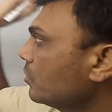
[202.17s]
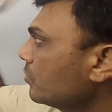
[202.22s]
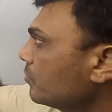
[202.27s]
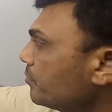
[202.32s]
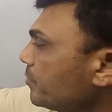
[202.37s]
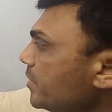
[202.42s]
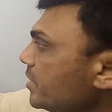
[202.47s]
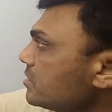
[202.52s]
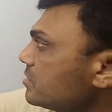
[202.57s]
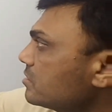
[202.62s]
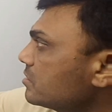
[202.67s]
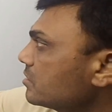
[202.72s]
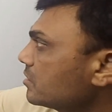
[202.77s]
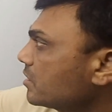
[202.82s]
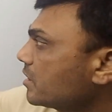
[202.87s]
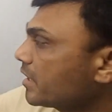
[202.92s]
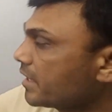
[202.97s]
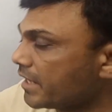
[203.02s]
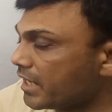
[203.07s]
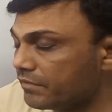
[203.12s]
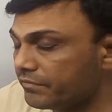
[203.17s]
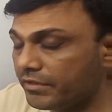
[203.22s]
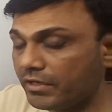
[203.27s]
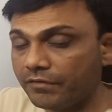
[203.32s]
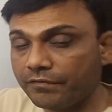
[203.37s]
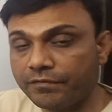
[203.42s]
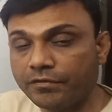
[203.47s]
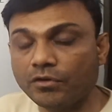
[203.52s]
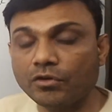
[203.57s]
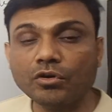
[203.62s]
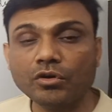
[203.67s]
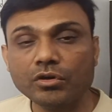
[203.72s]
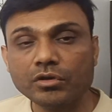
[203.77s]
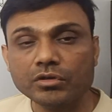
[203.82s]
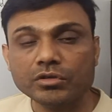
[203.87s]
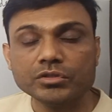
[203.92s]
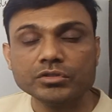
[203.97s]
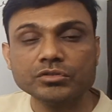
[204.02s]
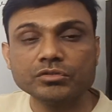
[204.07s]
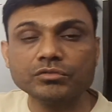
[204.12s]
Means current will flow
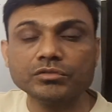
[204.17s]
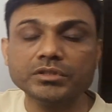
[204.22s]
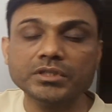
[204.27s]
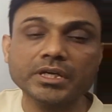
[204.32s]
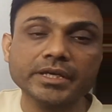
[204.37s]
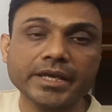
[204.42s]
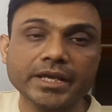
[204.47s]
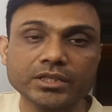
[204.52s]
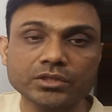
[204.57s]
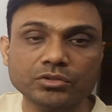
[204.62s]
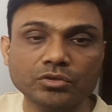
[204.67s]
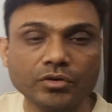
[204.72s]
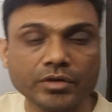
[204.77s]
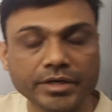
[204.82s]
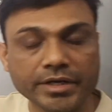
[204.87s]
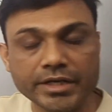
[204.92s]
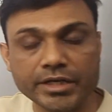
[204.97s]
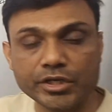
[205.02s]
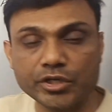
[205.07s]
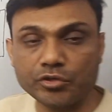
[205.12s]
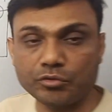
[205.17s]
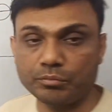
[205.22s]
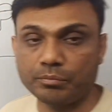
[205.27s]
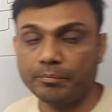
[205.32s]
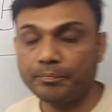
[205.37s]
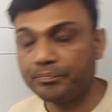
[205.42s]
through the cathode ray tube.